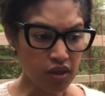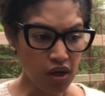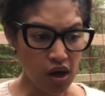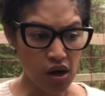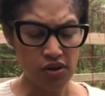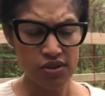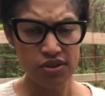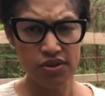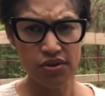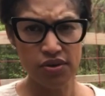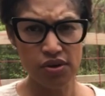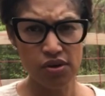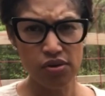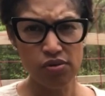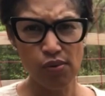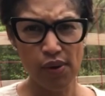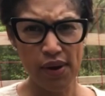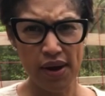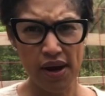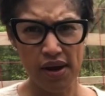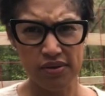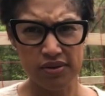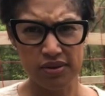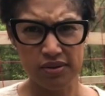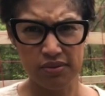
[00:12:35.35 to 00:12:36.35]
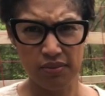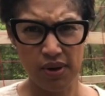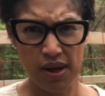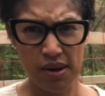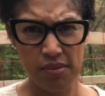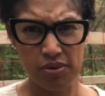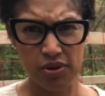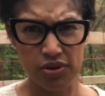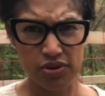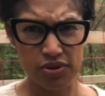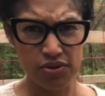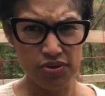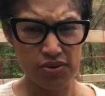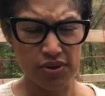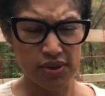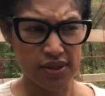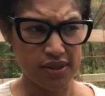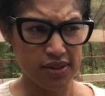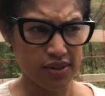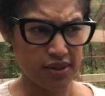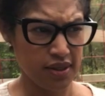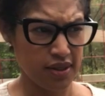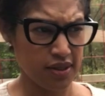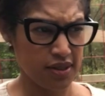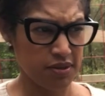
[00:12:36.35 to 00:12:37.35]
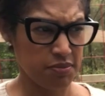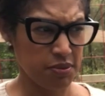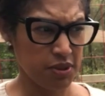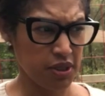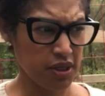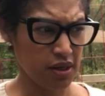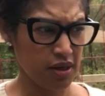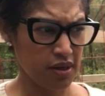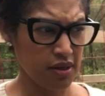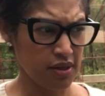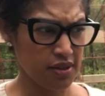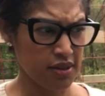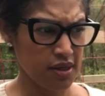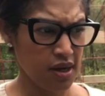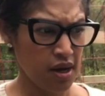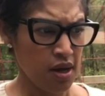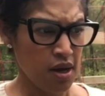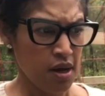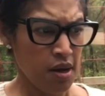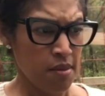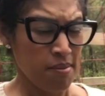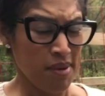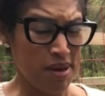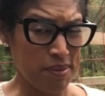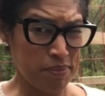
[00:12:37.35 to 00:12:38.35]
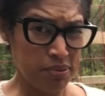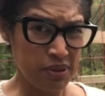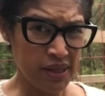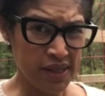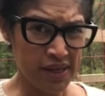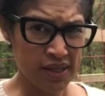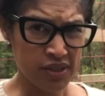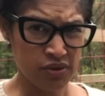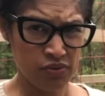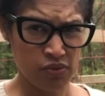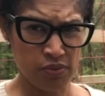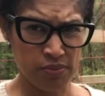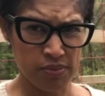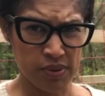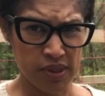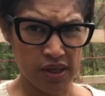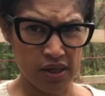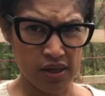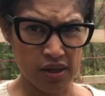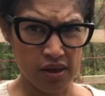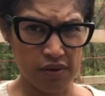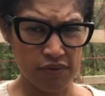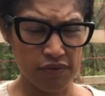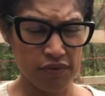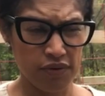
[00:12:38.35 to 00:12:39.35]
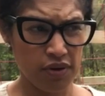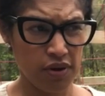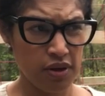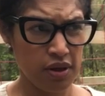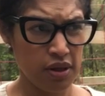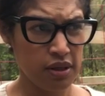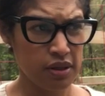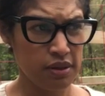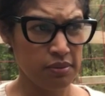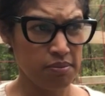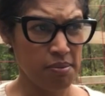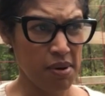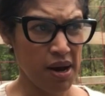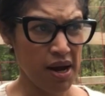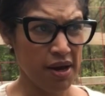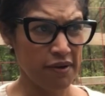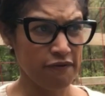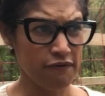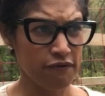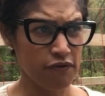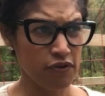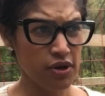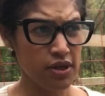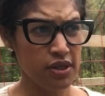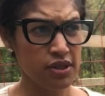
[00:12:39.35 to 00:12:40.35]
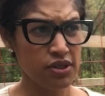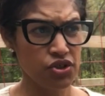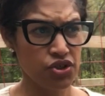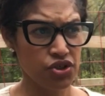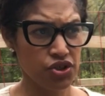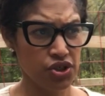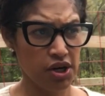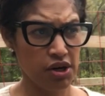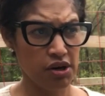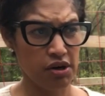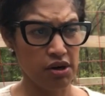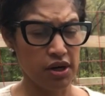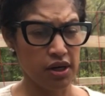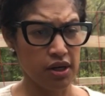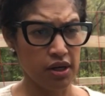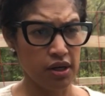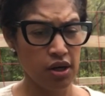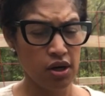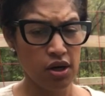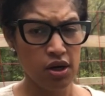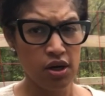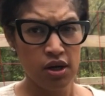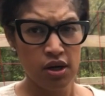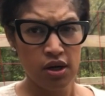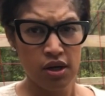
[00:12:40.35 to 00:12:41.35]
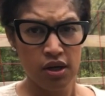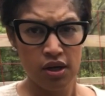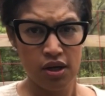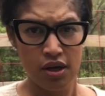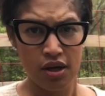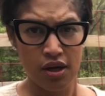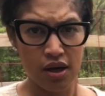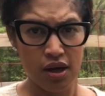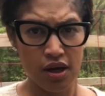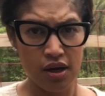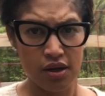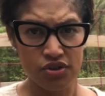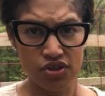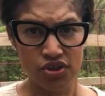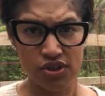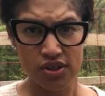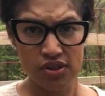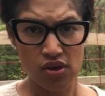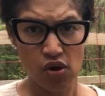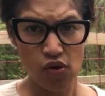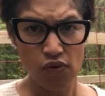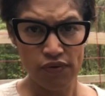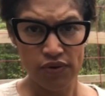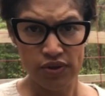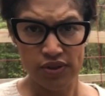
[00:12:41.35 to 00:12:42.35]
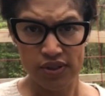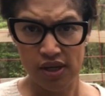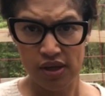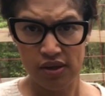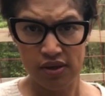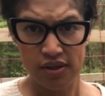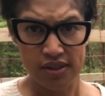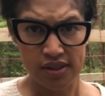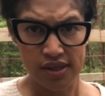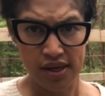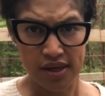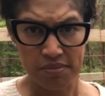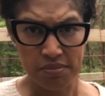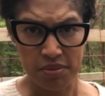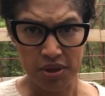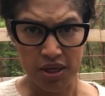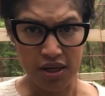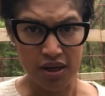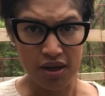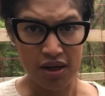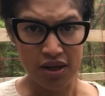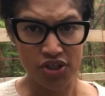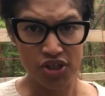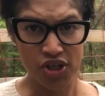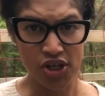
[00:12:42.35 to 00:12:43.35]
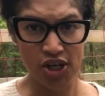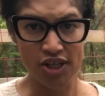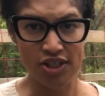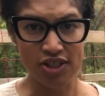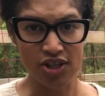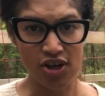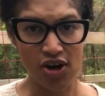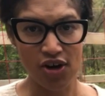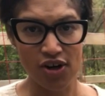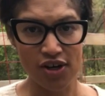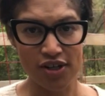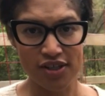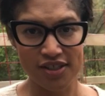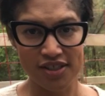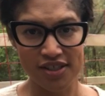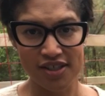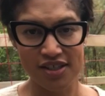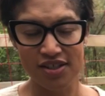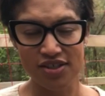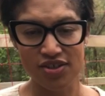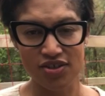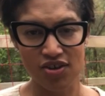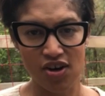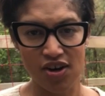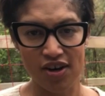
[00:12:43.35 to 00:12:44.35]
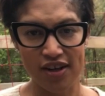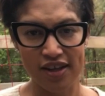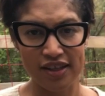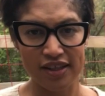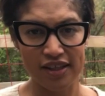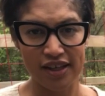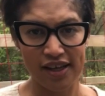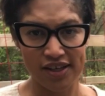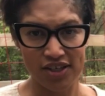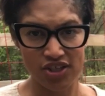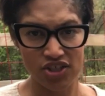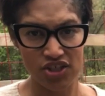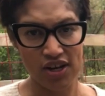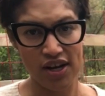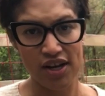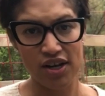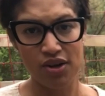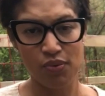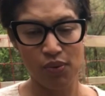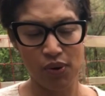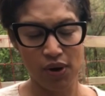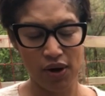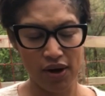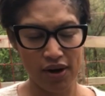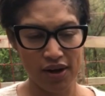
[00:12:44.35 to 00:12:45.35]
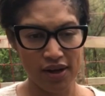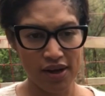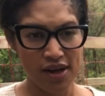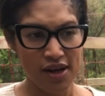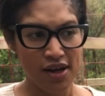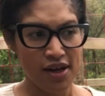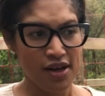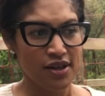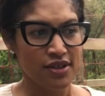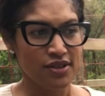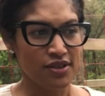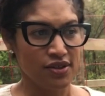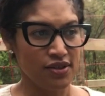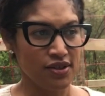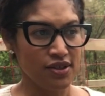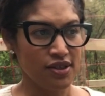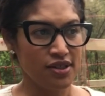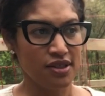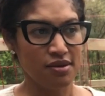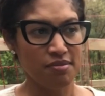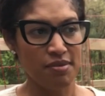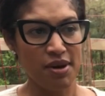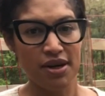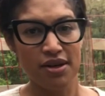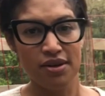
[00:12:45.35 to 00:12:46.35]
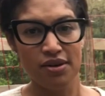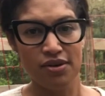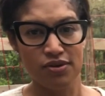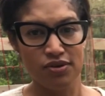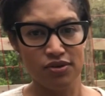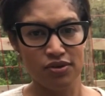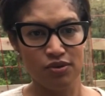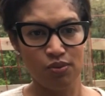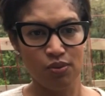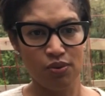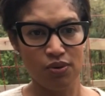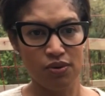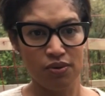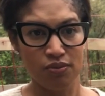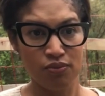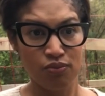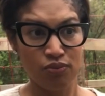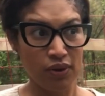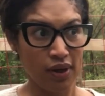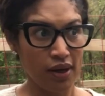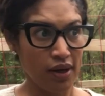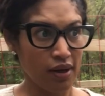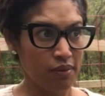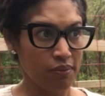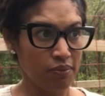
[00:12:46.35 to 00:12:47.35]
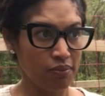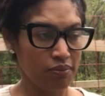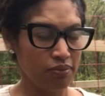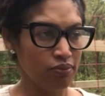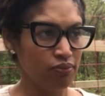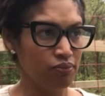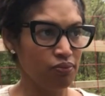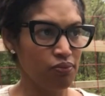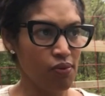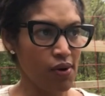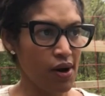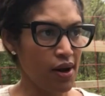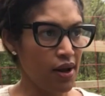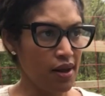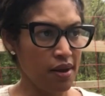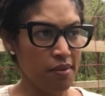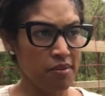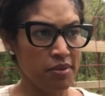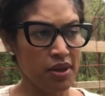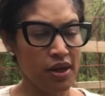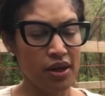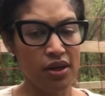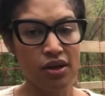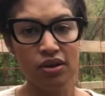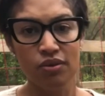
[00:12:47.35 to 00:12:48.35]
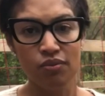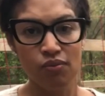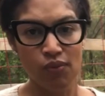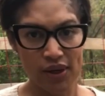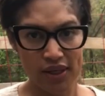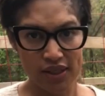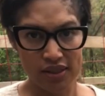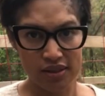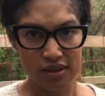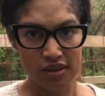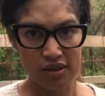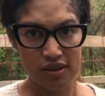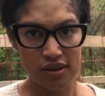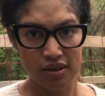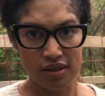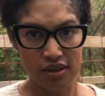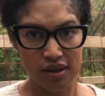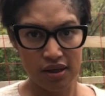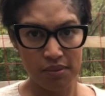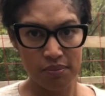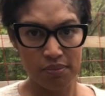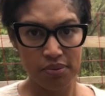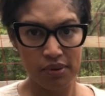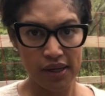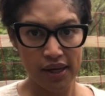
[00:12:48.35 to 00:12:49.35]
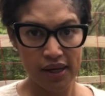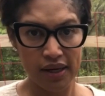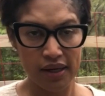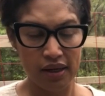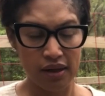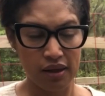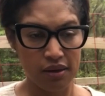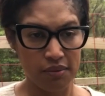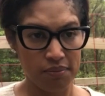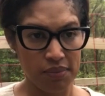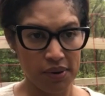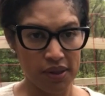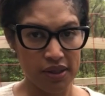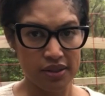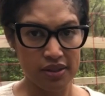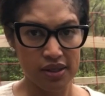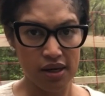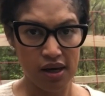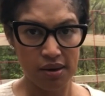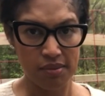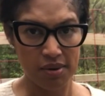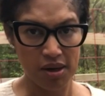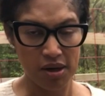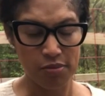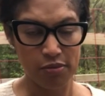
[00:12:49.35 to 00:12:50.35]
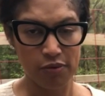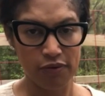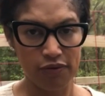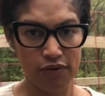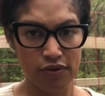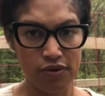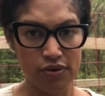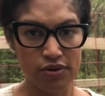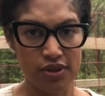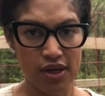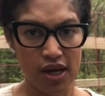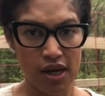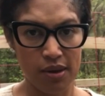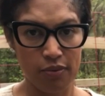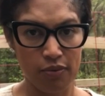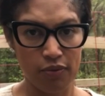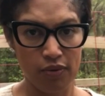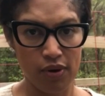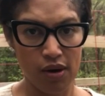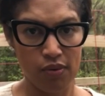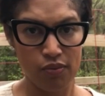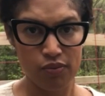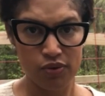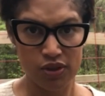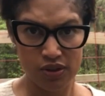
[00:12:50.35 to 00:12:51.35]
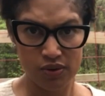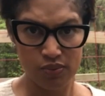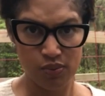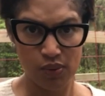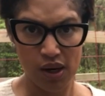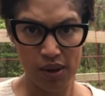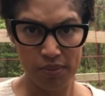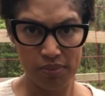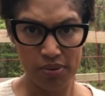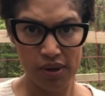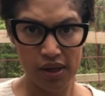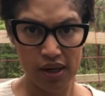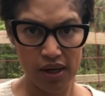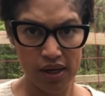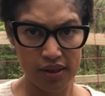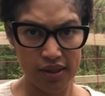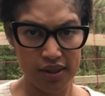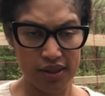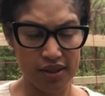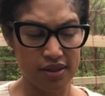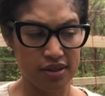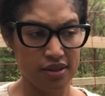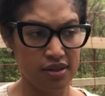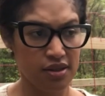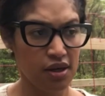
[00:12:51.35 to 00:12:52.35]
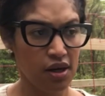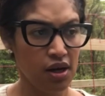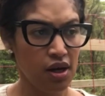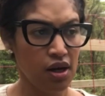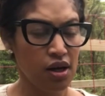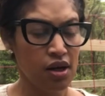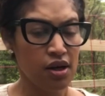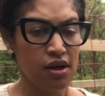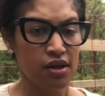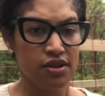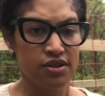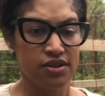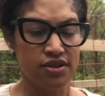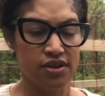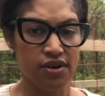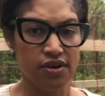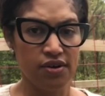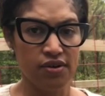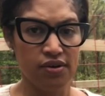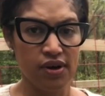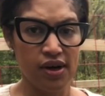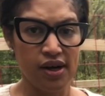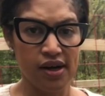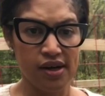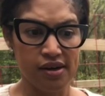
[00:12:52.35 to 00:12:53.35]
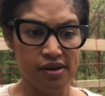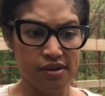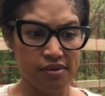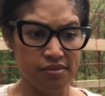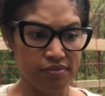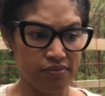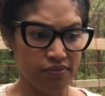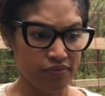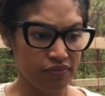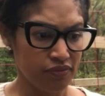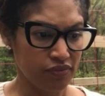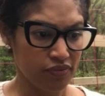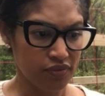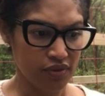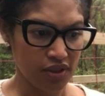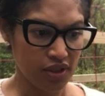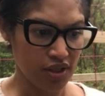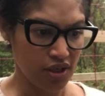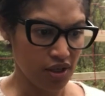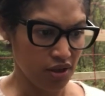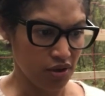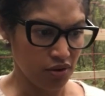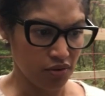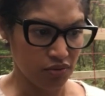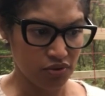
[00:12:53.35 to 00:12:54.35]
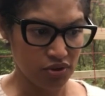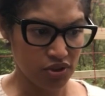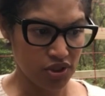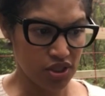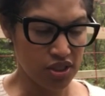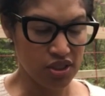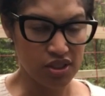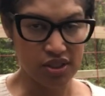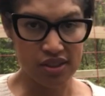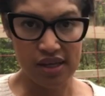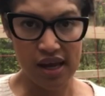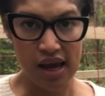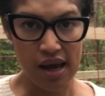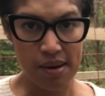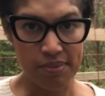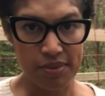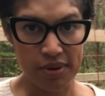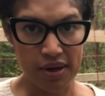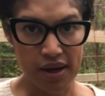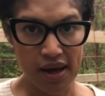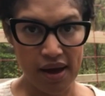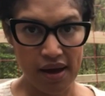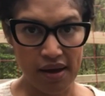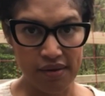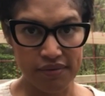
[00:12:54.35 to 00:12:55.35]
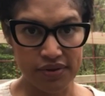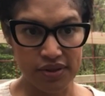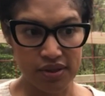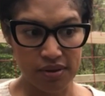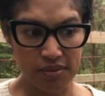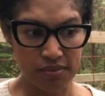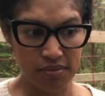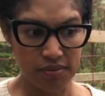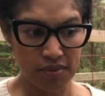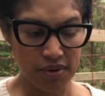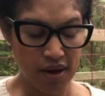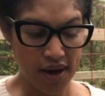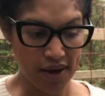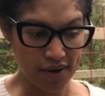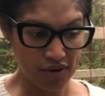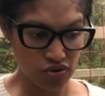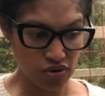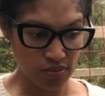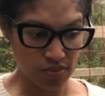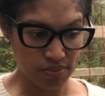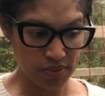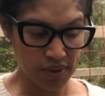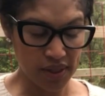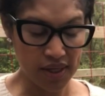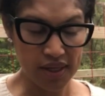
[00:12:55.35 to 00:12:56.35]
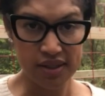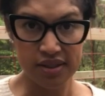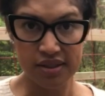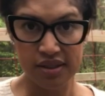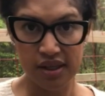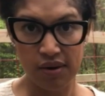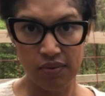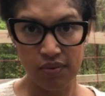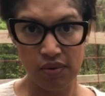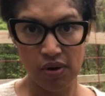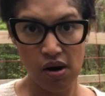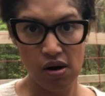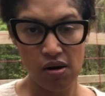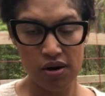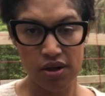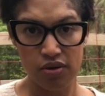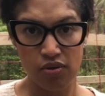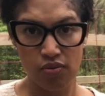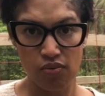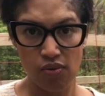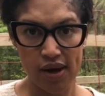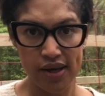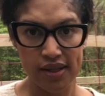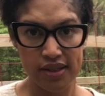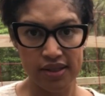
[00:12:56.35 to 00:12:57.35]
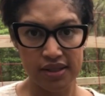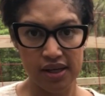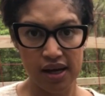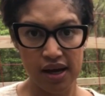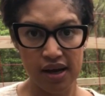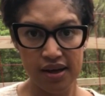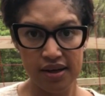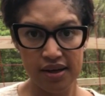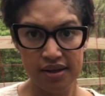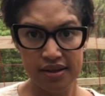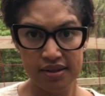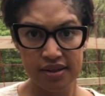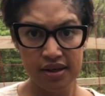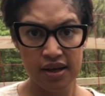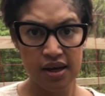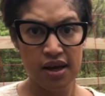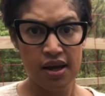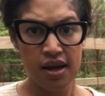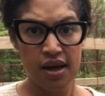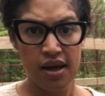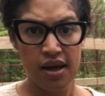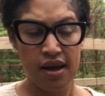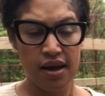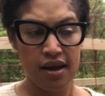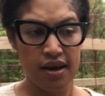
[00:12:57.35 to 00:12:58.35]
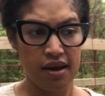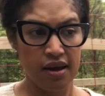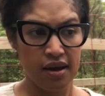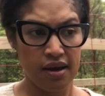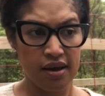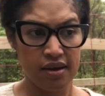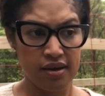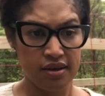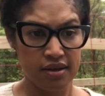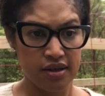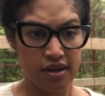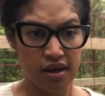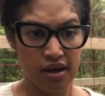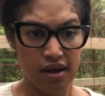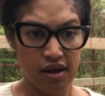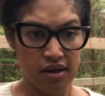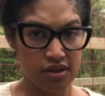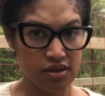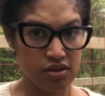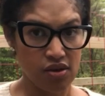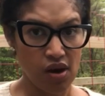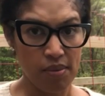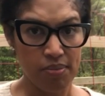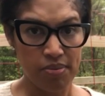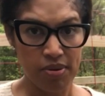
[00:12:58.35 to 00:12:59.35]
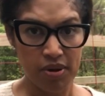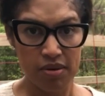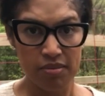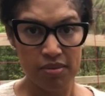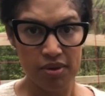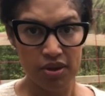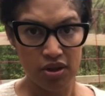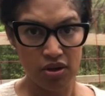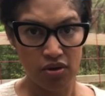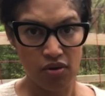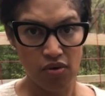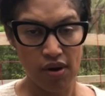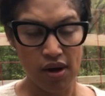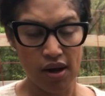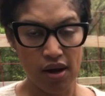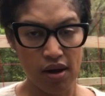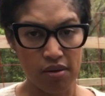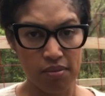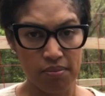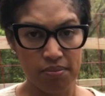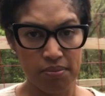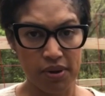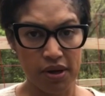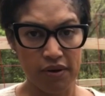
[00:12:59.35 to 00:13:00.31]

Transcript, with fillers: Also, the only way I was able to do this is because my plants were big enough. My friend Sherry uh, she's overzealous like me and she started seed starting in like January. So these tomatoes were like I mean, they couldn't wait to get planted by the time April 1st came around, which is when I planted this. So, um, you know, she just happened to have some extra plants that were already the right size, and uh, so I put them in the ground.